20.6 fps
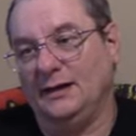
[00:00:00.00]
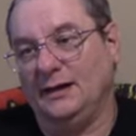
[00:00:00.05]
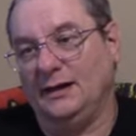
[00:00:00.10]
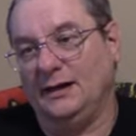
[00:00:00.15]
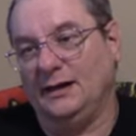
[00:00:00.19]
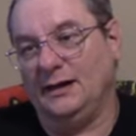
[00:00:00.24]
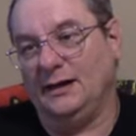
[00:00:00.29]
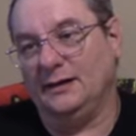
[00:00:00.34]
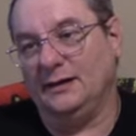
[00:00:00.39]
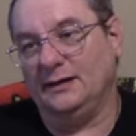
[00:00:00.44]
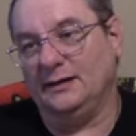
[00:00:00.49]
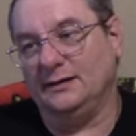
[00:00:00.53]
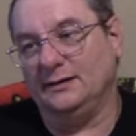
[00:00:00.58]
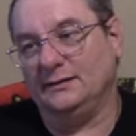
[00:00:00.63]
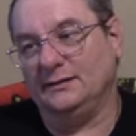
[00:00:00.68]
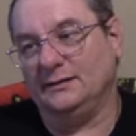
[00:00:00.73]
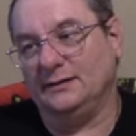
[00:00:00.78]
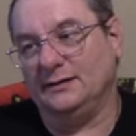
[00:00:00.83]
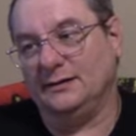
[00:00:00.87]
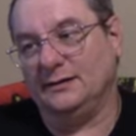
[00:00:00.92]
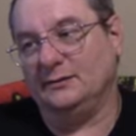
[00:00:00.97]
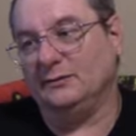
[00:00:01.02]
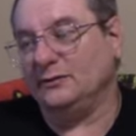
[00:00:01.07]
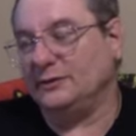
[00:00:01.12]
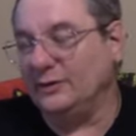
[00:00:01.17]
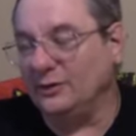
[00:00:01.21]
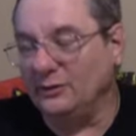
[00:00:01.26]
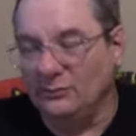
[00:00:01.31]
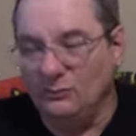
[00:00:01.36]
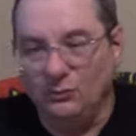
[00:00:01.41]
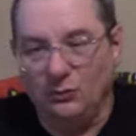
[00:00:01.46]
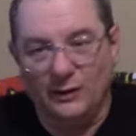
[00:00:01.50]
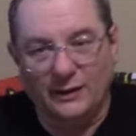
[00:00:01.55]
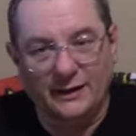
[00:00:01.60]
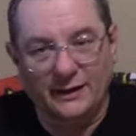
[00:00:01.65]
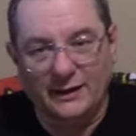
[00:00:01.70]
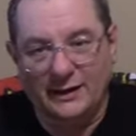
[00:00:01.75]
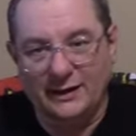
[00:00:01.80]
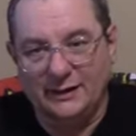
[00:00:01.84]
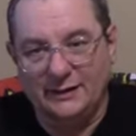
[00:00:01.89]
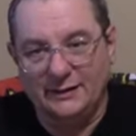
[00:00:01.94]
And I don't care what
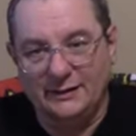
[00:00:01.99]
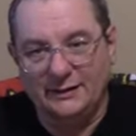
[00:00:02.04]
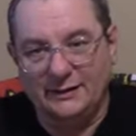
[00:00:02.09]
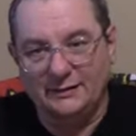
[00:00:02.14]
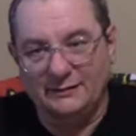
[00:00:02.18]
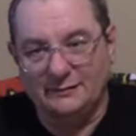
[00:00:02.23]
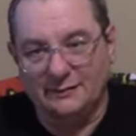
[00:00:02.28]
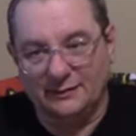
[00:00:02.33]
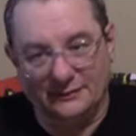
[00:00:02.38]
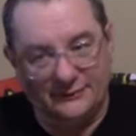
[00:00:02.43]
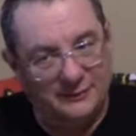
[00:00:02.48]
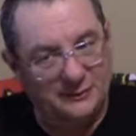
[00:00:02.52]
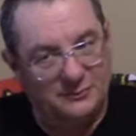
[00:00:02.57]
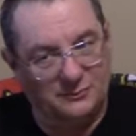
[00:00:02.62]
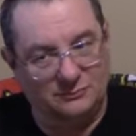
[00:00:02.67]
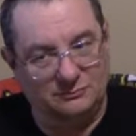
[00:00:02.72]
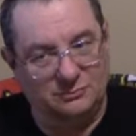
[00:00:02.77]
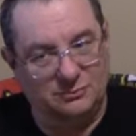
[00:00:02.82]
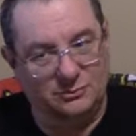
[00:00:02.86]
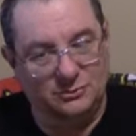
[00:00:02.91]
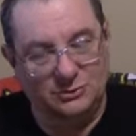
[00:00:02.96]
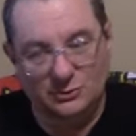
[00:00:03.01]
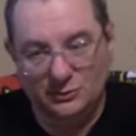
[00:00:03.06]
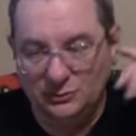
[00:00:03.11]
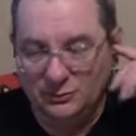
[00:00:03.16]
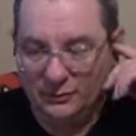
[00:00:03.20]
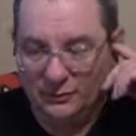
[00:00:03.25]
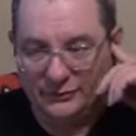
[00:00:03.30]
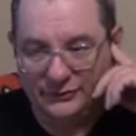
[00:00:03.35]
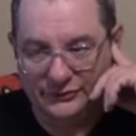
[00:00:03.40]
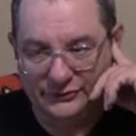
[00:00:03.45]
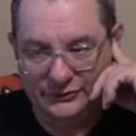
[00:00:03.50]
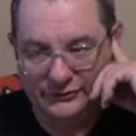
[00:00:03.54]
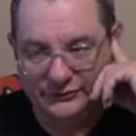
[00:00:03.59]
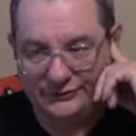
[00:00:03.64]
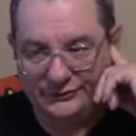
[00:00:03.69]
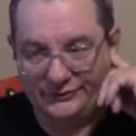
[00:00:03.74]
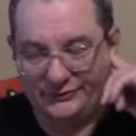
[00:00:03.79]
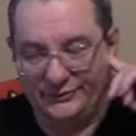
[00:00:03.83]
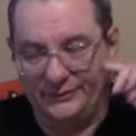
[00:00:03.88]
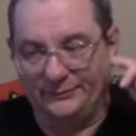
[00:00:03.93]
it had in it. I think it was blue or
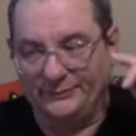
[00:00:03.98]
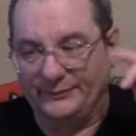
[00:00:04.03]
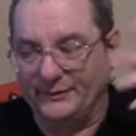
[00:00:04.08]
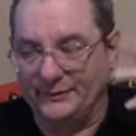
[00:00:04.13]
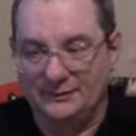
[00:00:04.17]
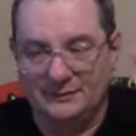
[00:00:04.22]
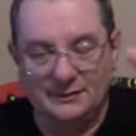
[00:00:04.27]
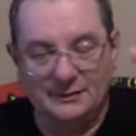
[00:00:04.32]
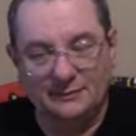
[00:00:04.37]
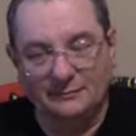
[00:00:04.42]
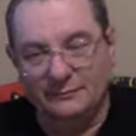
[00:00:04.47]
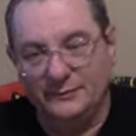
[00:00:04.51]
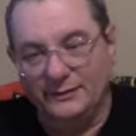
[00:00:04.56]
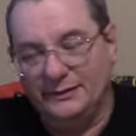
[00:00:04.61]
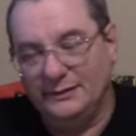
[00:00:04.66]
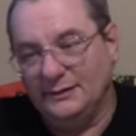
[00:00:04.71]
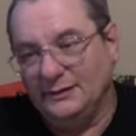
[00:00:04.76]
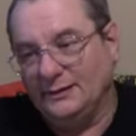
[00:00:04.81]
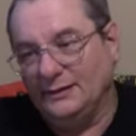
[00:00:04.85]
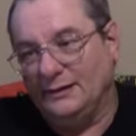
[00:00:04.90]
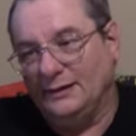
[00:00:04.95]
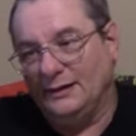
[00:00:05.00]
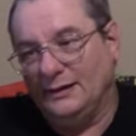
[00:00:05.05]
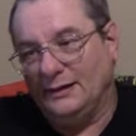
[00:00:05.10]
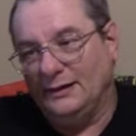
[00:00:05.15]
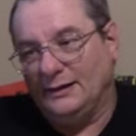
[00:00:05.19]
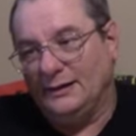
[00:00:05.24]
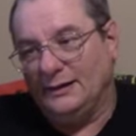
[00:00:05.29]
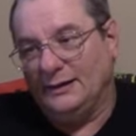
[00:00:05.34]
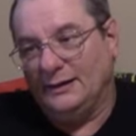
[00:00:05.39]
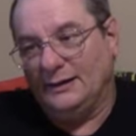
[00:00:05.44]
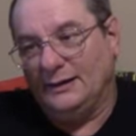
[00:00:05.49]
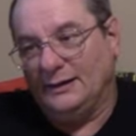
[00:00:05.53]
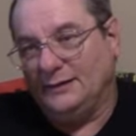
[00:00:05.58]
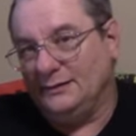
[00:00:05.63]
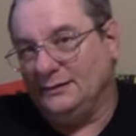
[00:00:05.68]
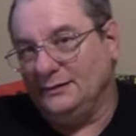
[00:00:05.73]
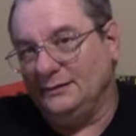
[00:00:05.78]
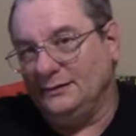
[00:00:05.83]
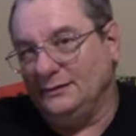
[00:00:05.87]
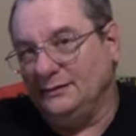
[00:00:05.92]
something. But
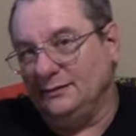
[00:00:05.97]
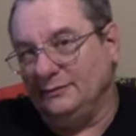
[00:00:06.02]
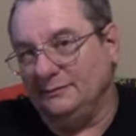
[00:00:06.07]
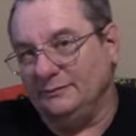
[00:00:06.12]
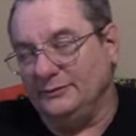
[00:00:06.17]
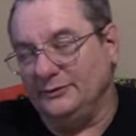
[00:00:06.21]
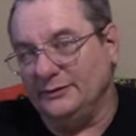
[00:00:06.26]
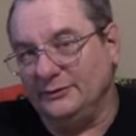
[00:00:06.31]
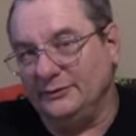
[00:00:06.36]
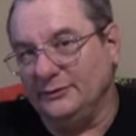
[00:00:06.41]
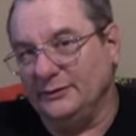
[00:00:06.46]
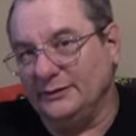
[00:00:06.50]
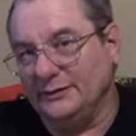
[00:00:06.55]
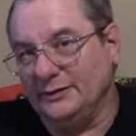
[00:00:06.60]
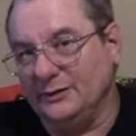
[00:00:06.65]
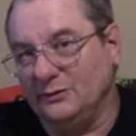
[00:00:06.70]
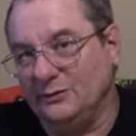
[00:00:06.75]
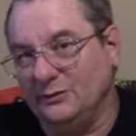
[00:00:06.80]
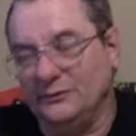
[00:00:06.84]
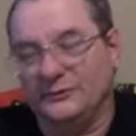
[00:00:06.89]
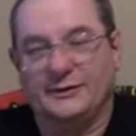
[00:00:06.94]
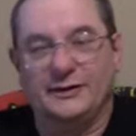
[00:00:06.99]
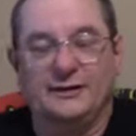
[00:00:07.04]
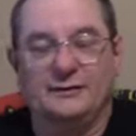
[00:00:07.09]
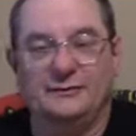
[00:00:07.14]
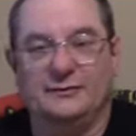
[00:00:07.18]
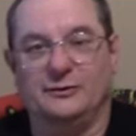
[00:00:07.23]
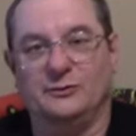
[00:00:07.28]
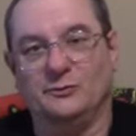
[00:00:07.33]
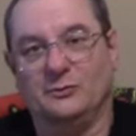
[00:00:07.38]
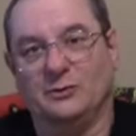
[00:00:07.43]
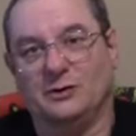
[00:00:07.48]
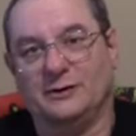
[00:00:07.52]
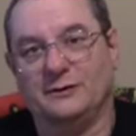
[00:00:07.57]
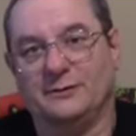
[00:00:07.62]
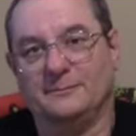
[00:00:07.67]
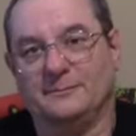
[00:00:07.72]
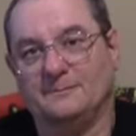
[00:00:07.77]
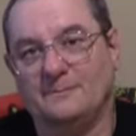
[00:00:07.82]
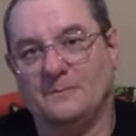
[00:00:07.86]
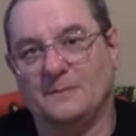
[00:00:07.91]
you really don't want that in your
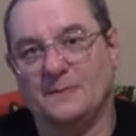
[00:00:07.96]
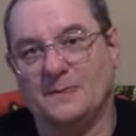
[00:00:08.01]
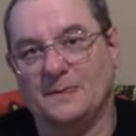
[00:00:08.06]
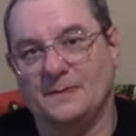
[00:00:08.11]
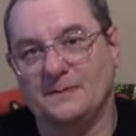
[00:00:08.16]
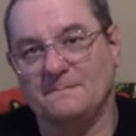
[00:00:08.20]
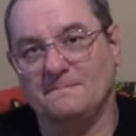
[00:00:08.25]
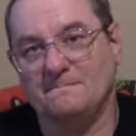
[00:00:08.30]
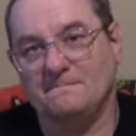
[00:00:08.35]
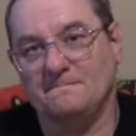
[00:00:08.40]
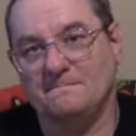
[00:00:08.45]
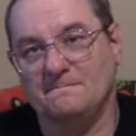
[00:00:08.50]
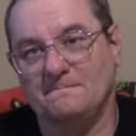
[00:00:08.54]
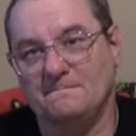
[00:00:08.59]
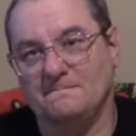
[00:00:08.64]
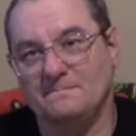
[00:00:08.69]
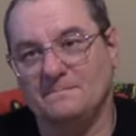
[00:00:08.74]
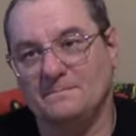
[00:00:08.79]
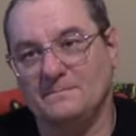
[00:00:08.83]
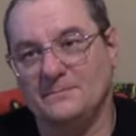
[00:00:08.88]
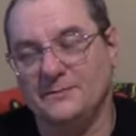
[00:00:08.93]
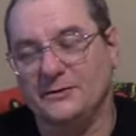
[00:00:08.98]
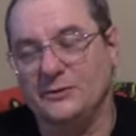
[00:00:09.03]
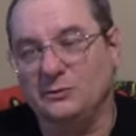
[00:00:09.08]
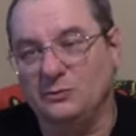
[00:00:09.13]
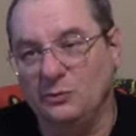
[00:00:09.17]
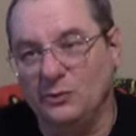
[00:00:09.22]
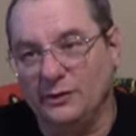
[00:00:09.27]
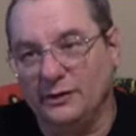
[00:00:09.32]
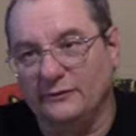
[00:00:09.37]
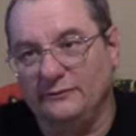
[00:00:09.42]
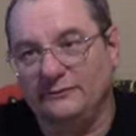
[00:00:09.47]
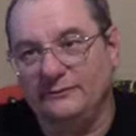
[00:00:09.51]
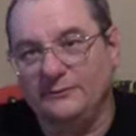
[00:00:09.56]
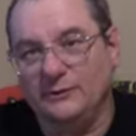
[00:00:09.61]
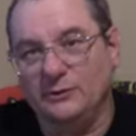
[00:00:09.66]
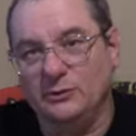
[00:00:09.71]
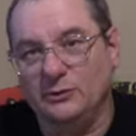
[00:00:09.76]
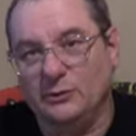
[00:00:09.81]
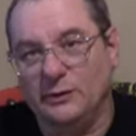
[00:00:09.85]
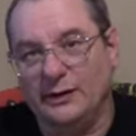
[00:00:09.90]
water. You want it
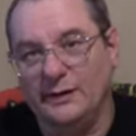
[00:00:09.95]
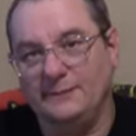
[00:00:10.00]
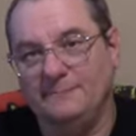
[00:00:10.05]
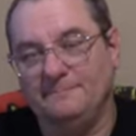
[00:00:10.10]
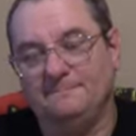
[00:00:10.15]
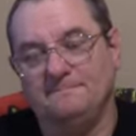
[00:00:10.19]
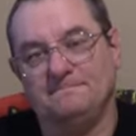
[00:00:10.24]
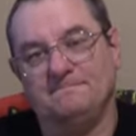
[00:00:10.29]
food grade.